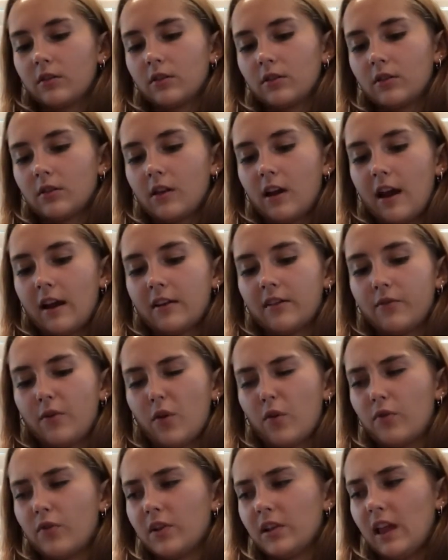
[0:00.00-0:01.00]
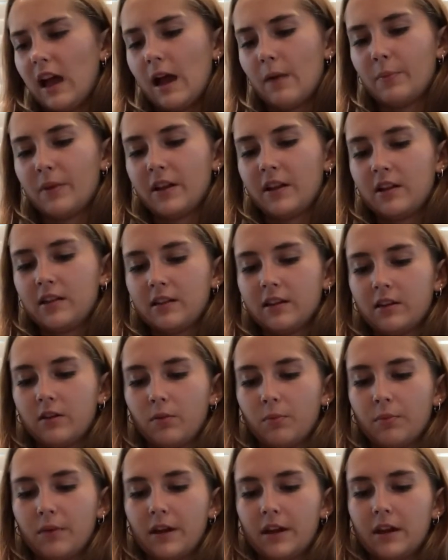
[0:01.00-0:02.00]
kind of overlapping a little
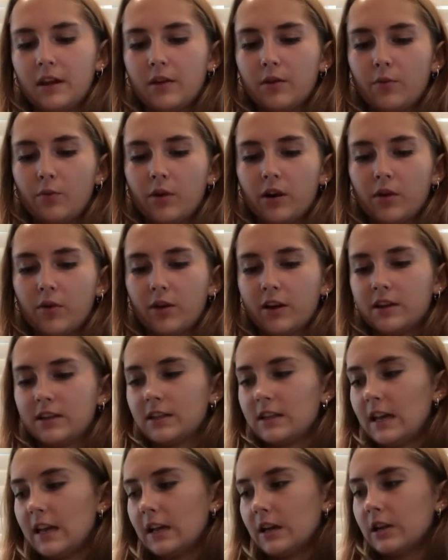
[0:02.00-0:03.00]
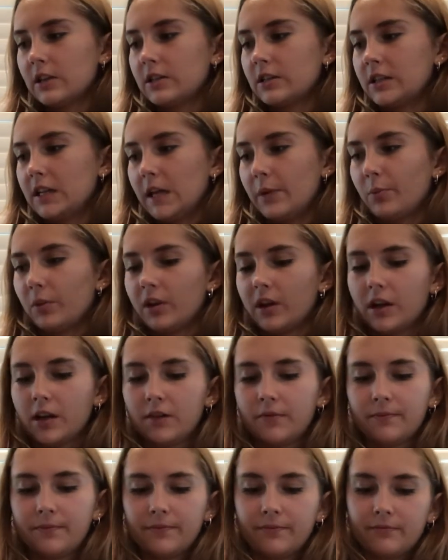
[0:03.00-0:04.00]
bit, we're going to take our stapler
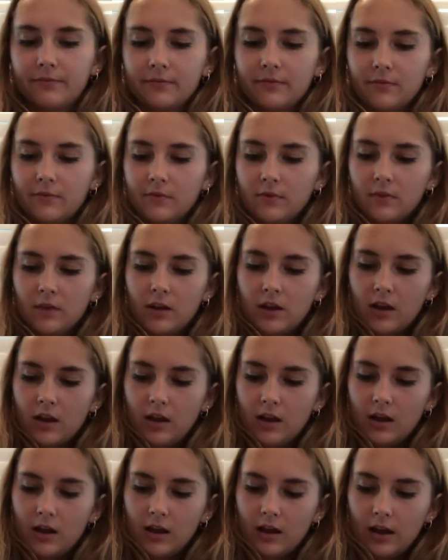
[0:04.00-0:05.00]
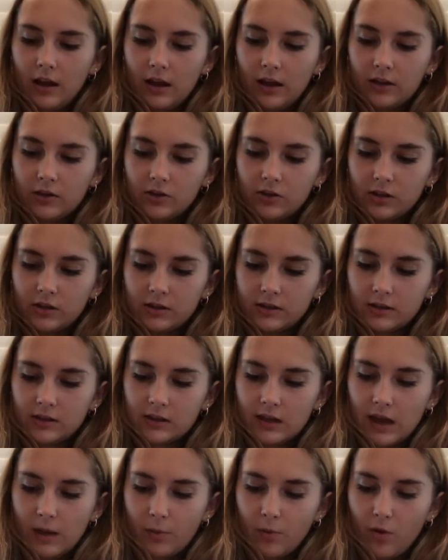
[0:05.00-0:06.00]
and just
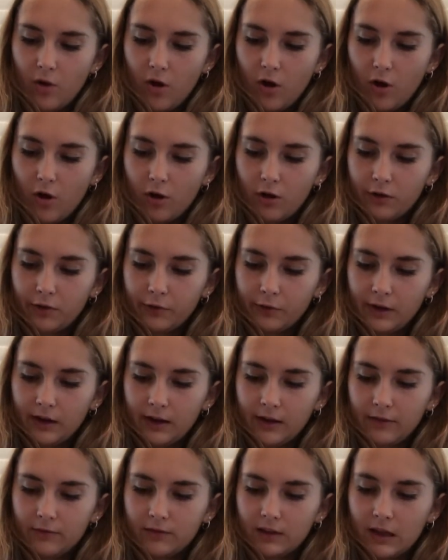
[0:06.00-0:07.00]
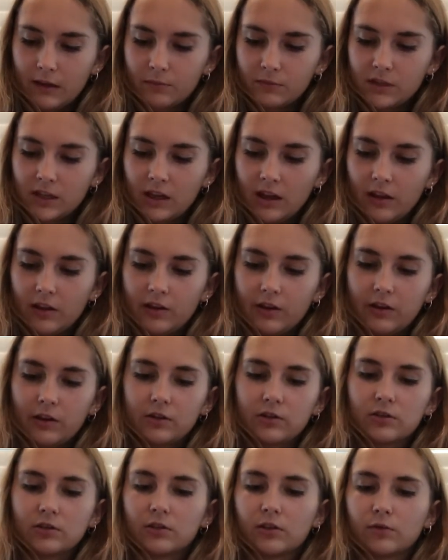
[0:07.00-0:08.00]
staple all three of them together.
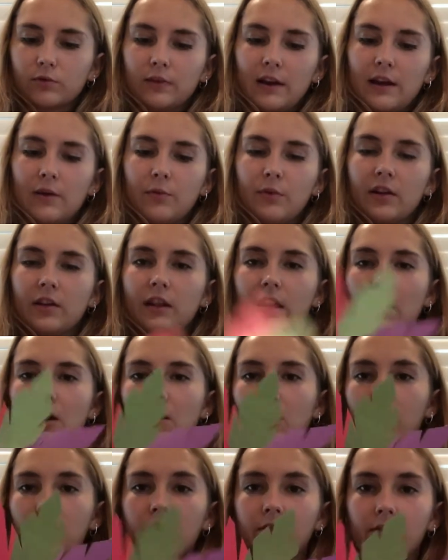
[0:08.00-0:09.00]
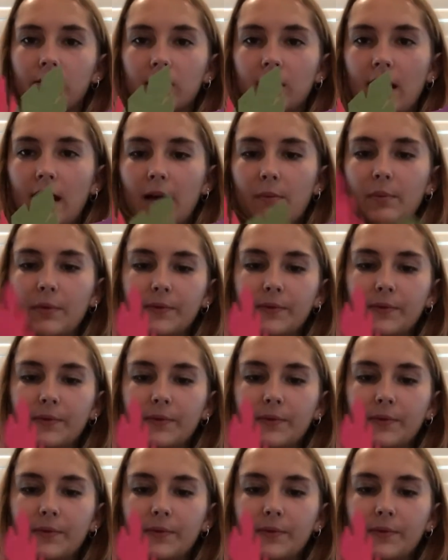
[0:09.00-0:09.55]
So right where they all overlap.